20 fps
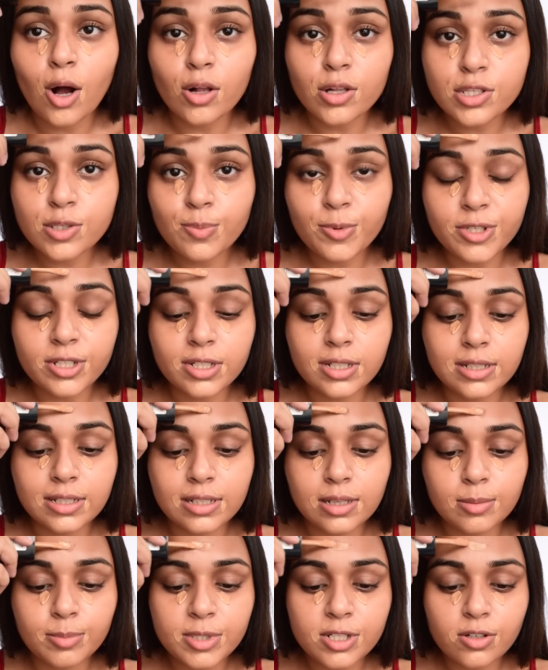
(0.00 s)
Putting a
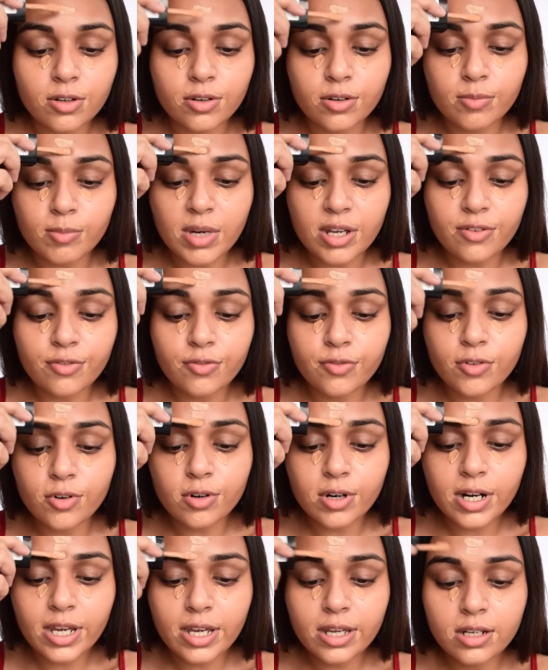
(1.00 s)
little bit on my
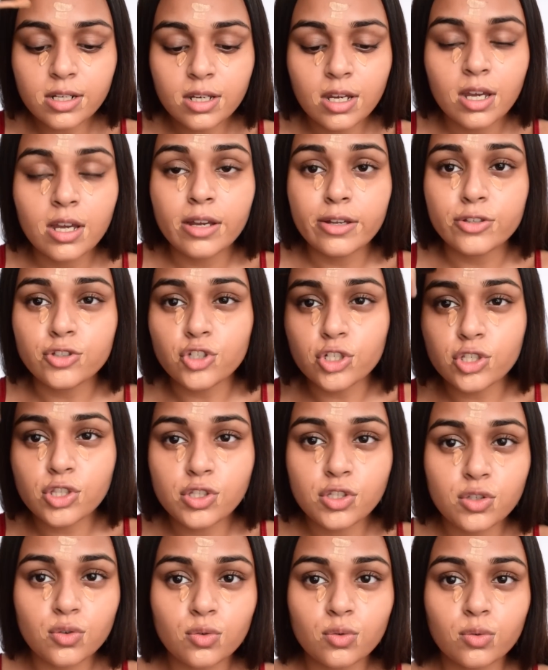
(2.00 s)
forehead
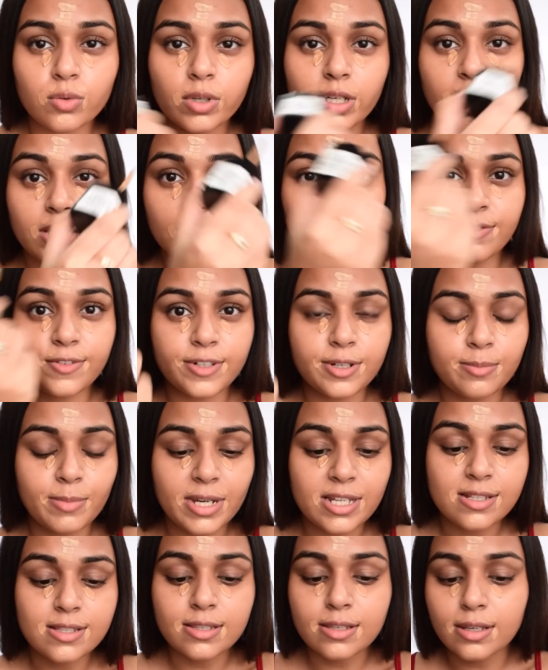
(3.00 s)
just to even
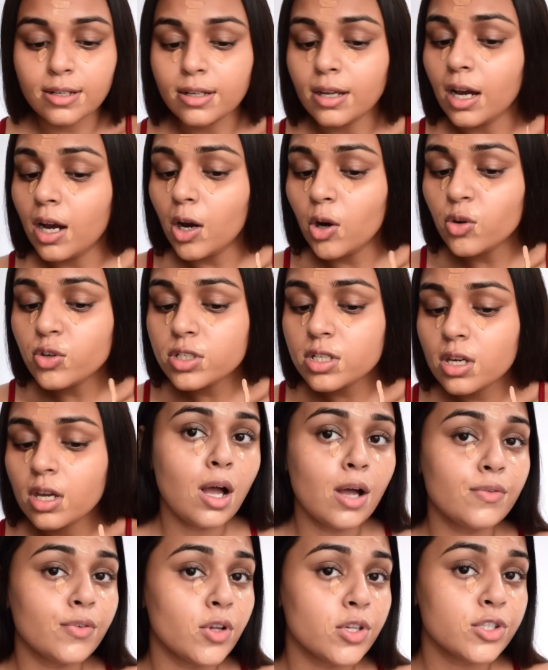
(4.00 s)
my skin out.
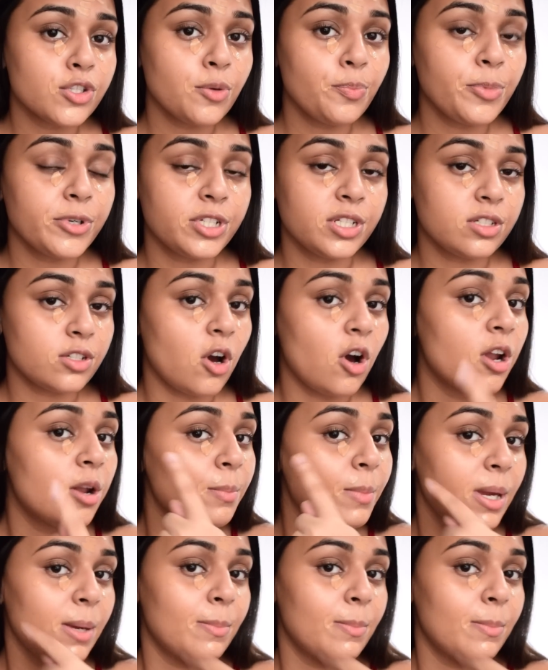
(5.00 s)
I've also put it on my